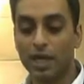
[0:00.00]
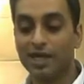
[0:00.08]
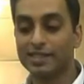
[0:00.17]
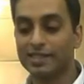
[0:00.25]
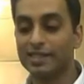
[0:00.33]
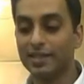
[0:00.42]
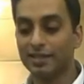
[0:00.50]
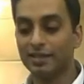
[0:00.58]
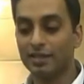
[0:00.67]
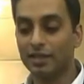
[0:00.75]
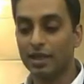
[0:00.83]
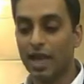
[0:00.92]

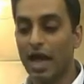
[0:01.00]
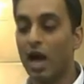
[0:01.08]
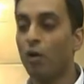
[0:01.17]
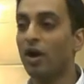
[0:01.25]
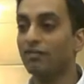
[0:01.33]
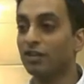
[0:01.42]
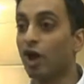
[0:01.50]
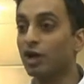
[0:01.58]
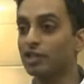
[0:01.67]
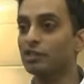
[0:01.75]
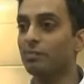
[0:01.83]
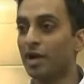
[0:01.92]
sing how I've
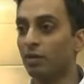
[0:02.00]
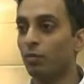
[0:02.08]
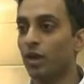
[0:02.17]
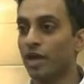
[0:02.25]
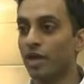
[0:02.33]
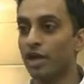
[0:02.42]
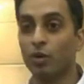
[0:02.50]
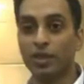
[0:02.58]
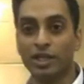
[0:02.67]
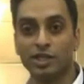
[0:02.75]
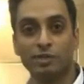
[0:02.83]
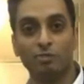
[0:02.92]
lost my way
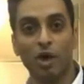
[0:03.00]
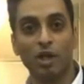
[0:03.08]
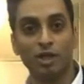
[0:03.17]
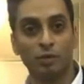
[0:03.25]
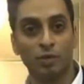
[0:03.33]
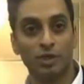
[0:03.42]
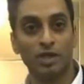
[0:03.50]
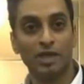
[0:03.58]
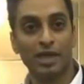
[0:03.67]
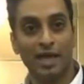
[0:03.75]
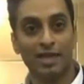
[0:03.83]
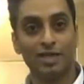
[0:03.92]
going into Bollywood
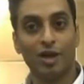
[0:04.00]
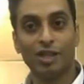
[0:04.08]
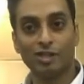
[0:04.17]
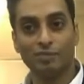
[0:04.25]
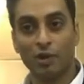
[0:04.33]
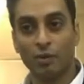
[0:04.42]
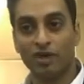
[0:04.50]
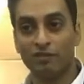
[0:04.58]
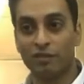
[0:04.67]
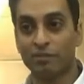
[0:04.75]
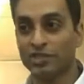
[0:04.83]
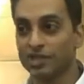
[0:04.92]
and lost my way
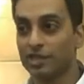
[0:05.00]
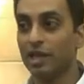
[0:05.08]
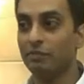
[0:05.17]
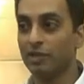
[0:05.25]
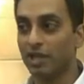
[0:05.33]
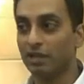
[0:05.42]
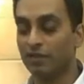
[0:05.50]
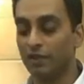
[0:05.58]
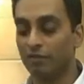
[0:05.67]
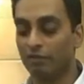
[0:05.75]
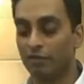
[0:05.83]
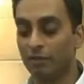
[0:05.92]
from the slum that I've
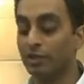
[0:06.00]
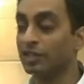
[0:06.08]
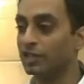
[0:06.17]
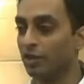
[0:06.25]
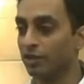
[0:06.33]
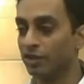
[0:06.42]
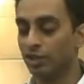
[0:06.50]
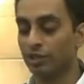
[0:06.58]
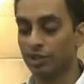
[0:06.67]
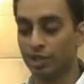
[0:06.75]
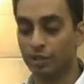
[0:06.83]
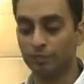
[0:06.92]
come from, and it's called The
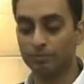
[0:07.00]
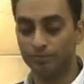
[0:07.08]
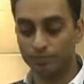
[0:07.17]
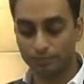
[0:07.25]
Journey Home.